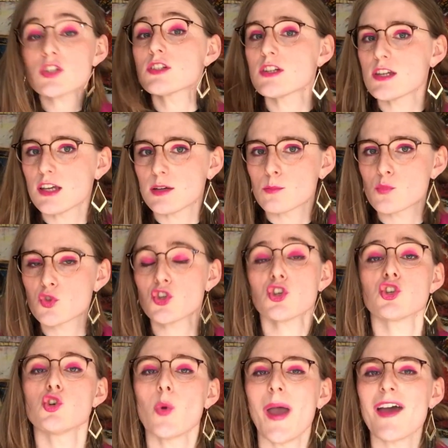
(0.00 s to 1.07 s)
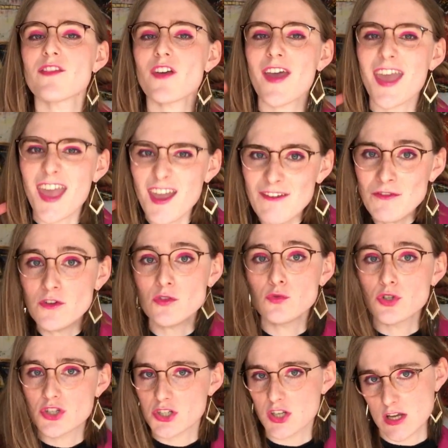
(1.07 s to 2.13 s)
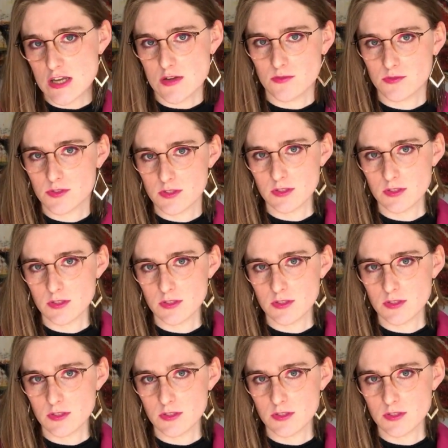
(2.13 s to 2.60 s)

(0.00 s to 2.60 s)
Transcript: DMs you have ever received.